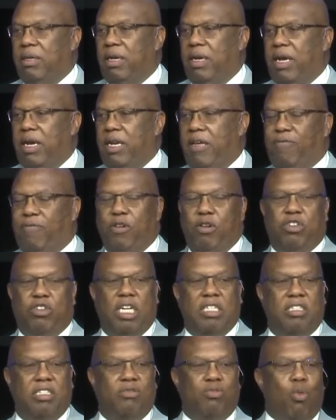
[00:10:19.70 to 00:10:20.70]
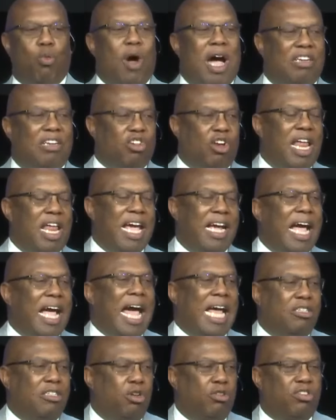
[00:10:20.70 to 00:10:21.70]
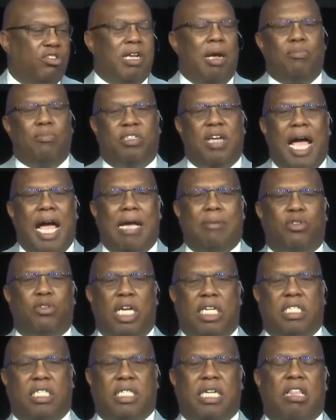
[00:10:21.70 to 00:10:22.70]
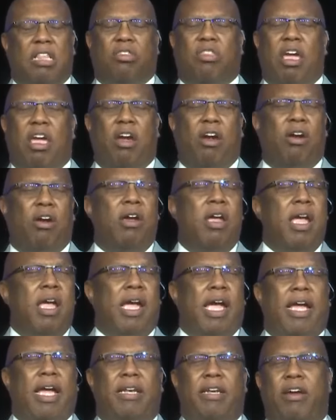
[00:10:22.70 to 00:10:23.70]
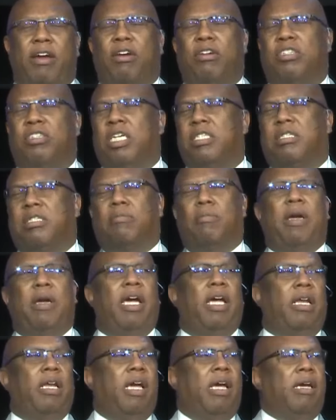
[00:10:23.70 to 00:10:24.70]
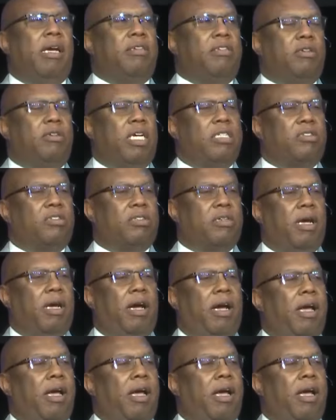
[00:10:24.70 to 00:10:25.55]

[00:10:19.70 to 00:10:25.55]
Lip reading: And if you just watch like I do, sometimes they sit there and they're just